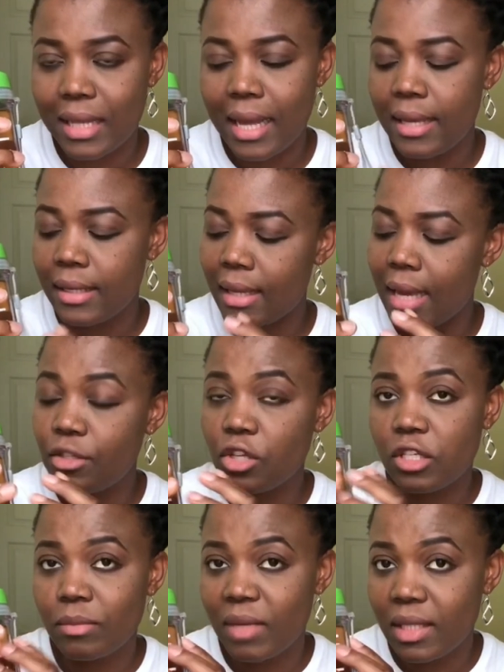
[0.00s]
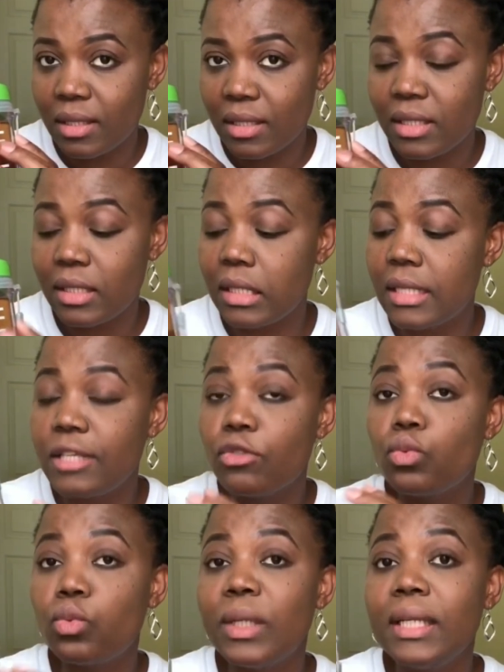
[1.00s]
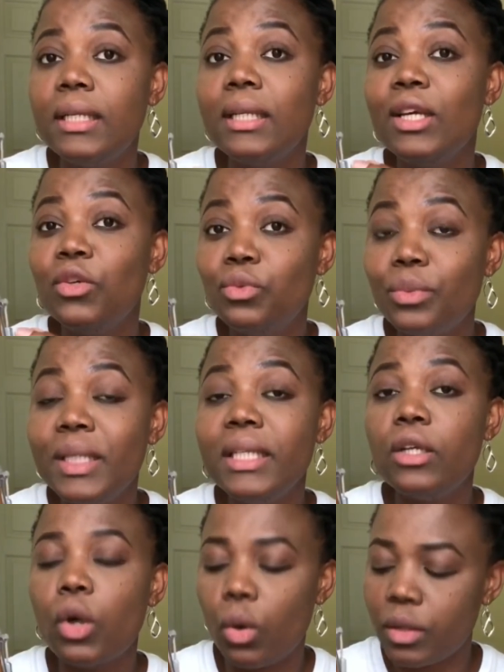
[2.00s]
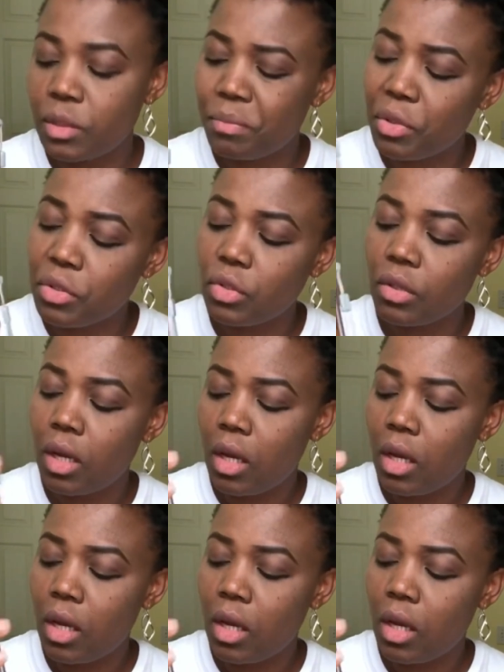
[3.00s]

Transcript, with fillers: like I just made this tea is really really hot but